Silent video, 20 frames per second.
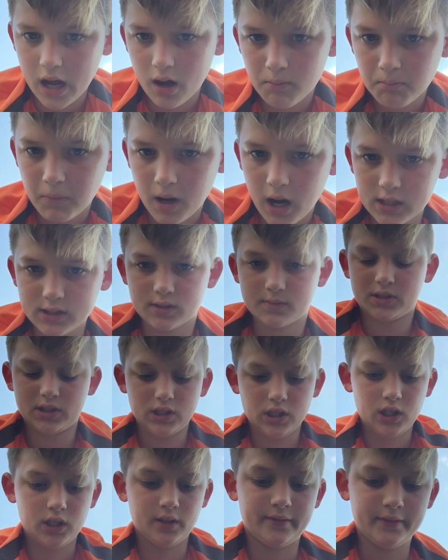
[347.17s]
out and bought some
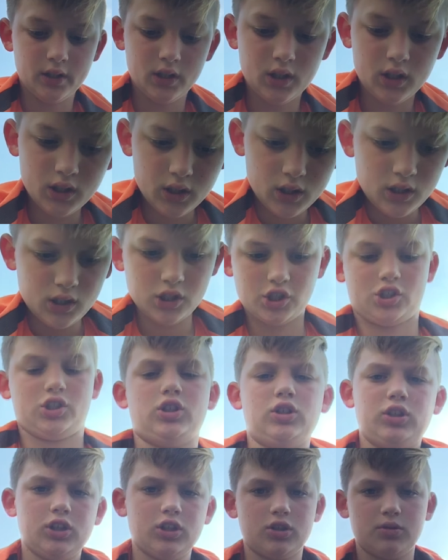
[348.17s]
stuff. Just
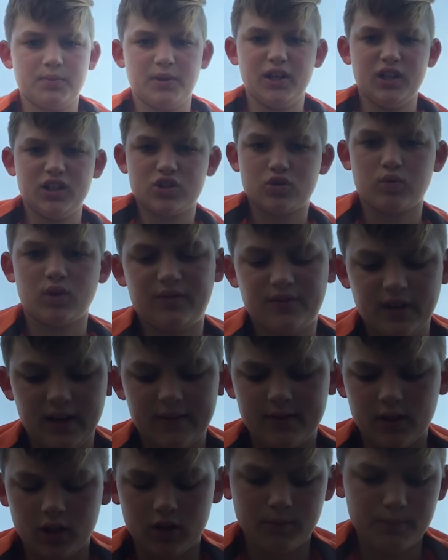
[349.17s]
a little bit,
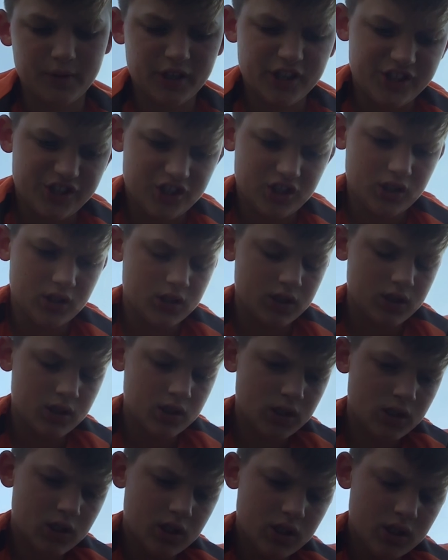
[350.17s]
$25 budget.
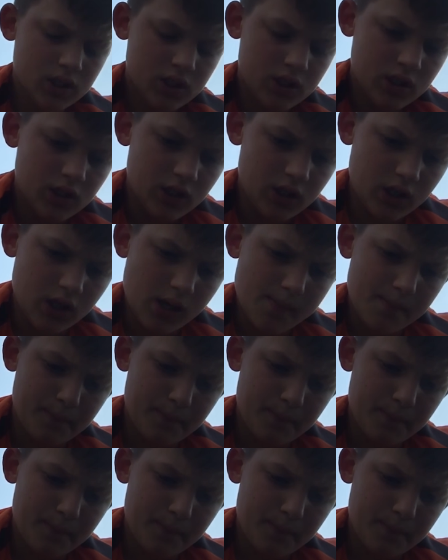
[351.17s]
I